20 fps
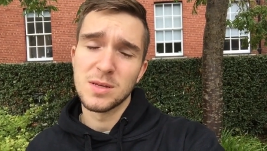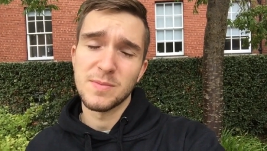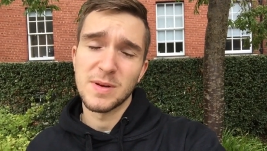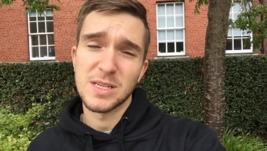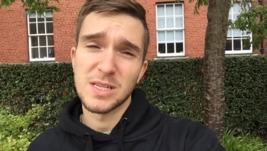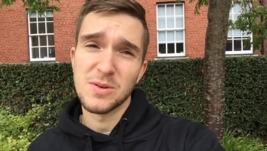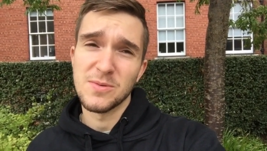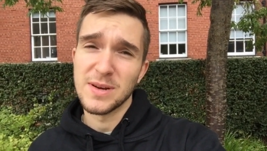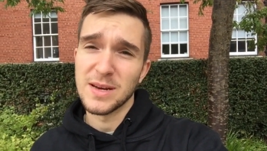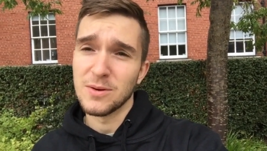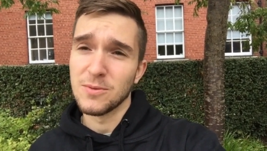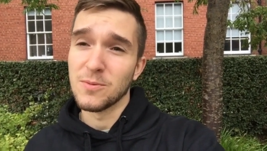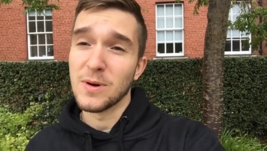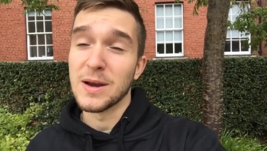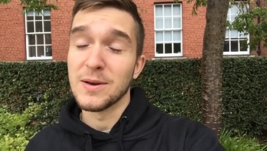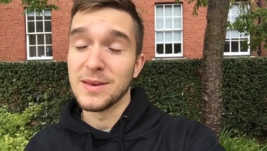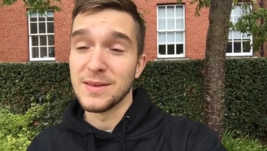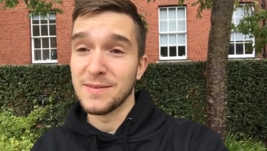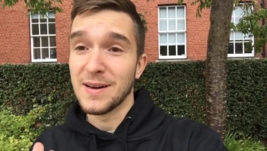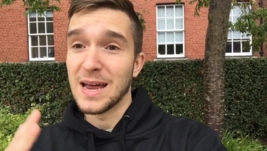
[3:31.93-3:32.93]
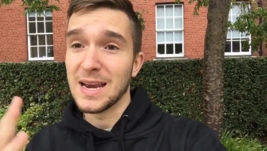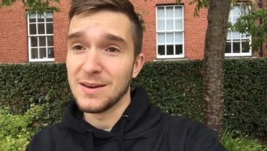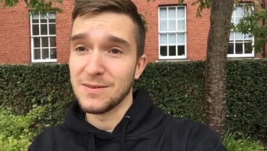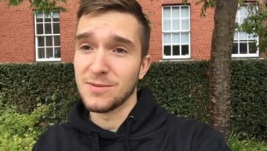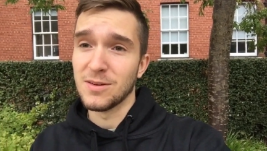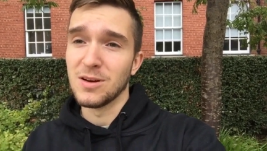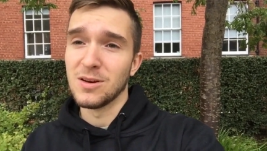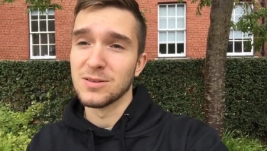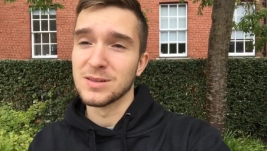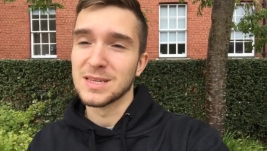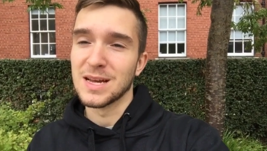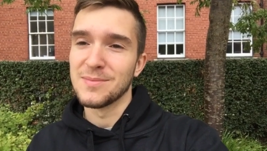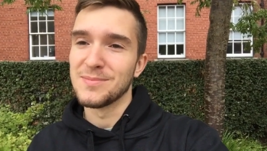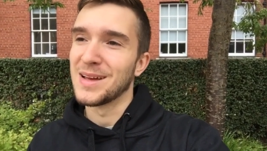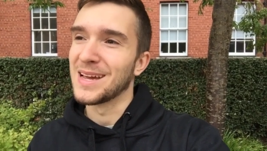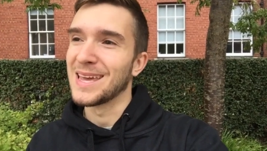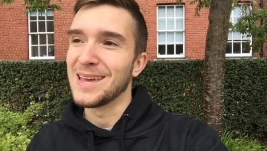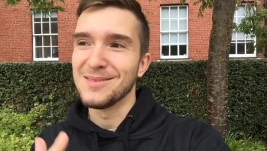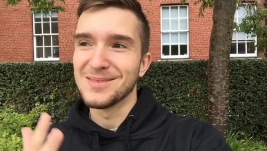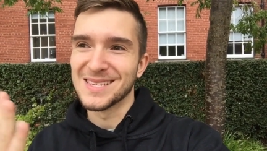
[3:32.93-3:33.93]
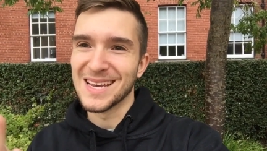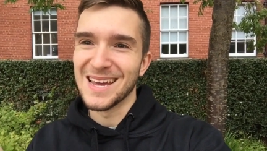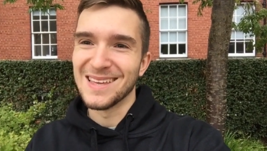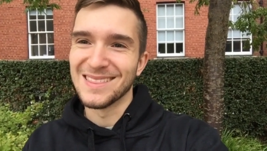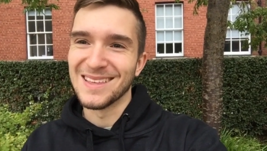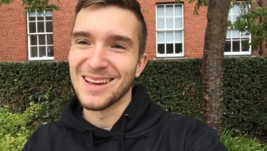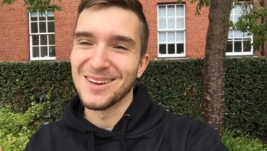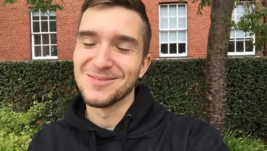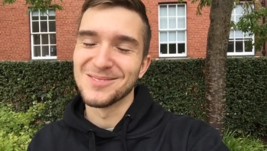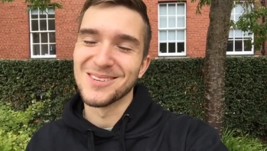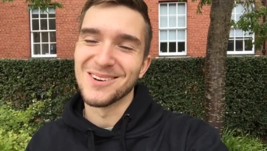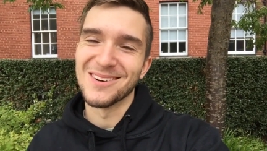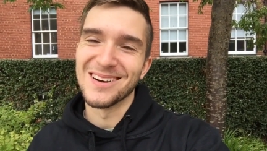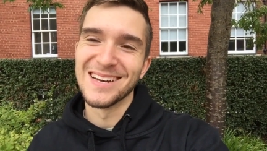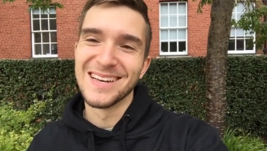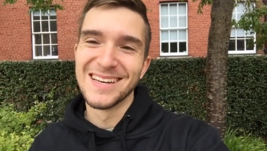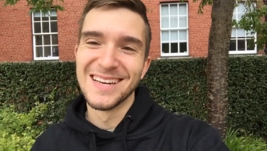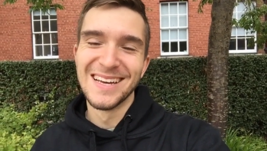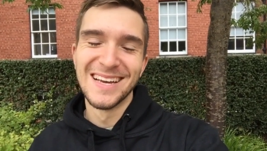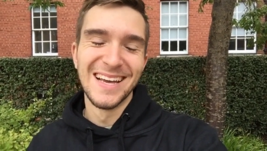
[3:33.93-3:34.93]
especially when, when you've had it for a long time. I keep saying that, I'm sorry.